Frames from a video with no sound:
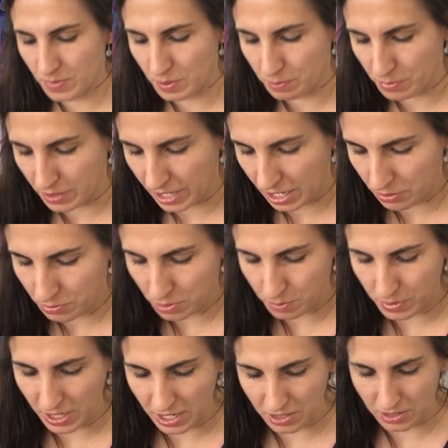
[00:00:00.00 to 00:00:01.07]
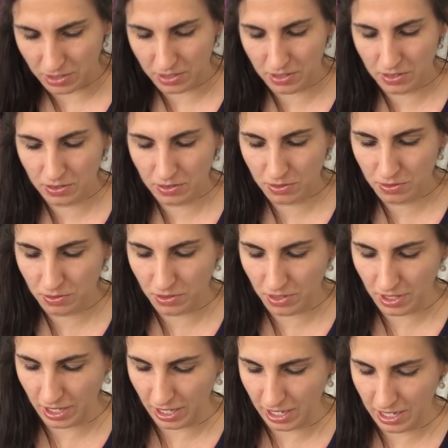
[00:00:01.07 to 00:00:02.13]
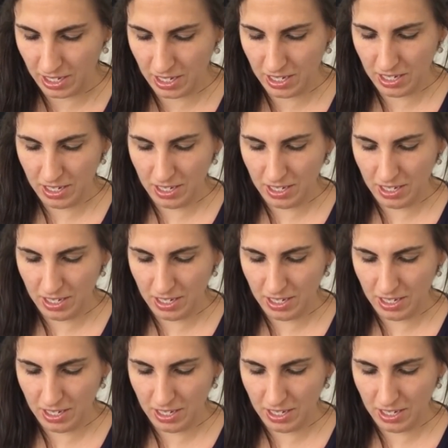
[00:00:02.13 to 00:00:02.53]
the black would have been, oh, okay.